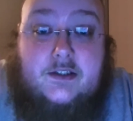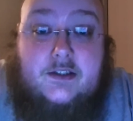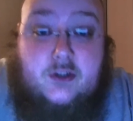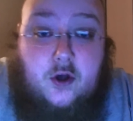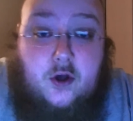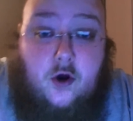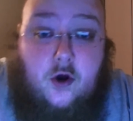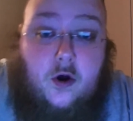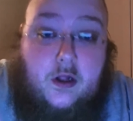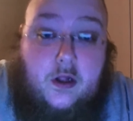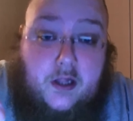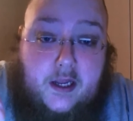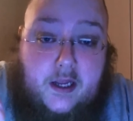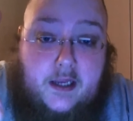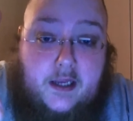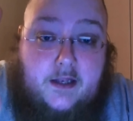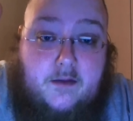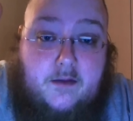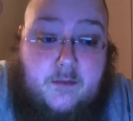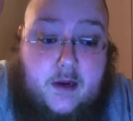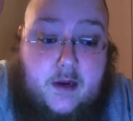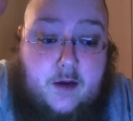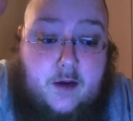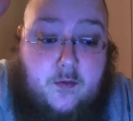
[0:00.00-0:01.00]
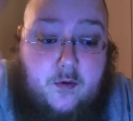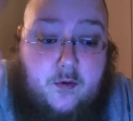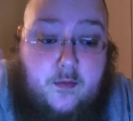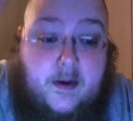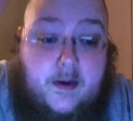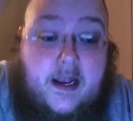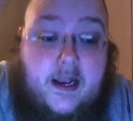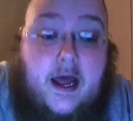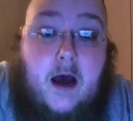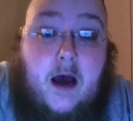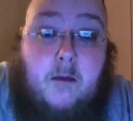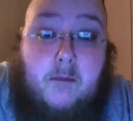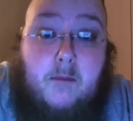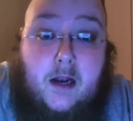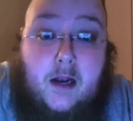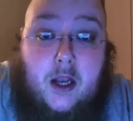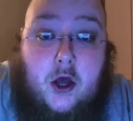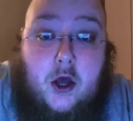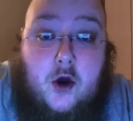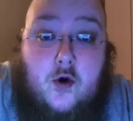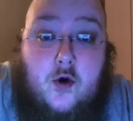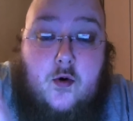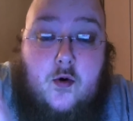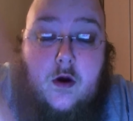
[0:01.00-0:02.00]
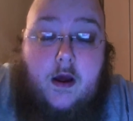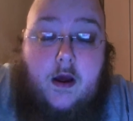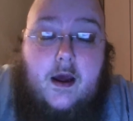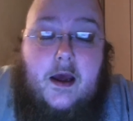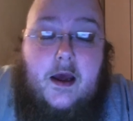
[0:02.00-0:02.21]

so a link to me will be down below.